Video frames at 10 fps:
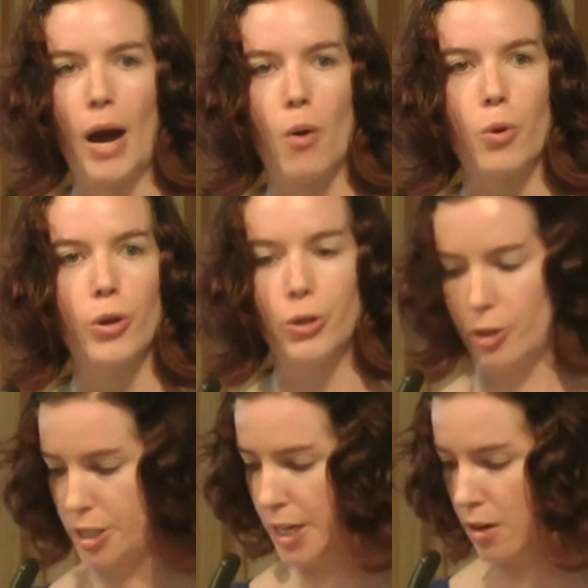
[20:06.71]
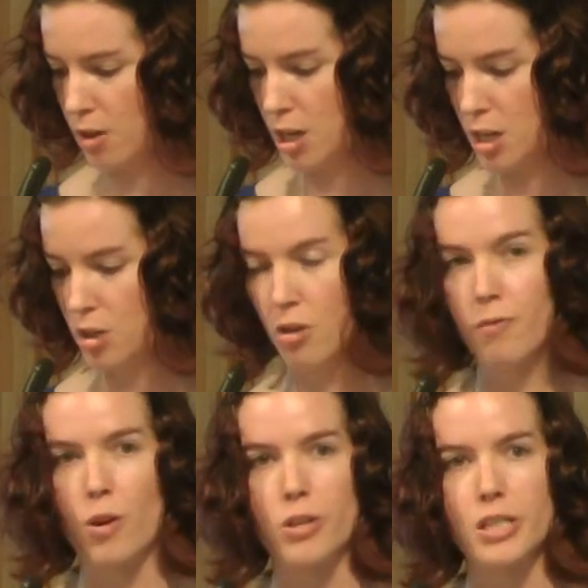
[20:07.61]
our Unitarian
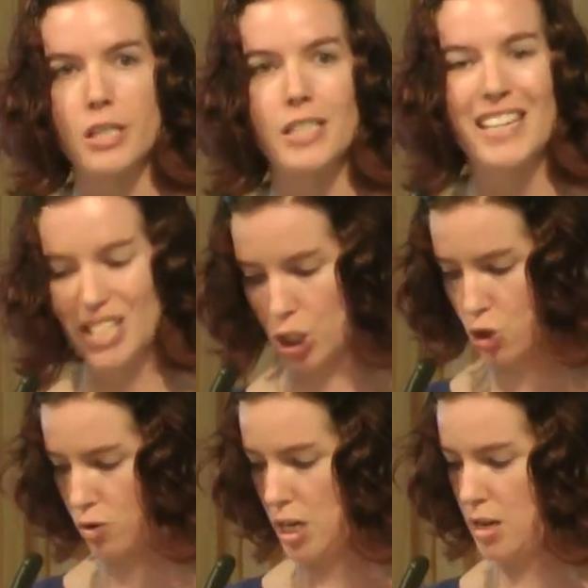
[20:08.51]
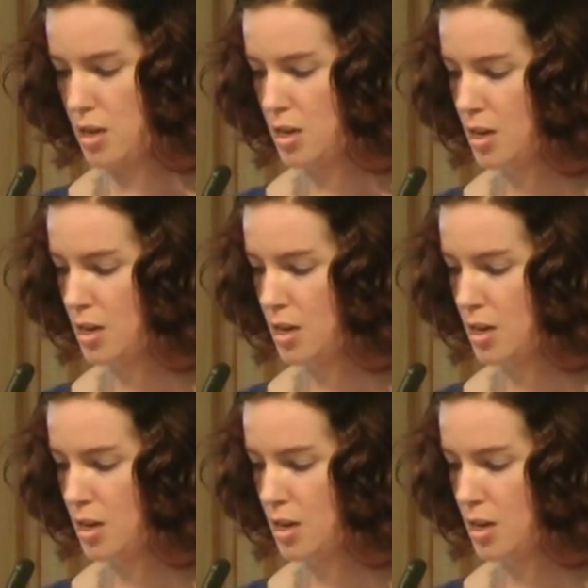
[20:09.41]
Universalist history.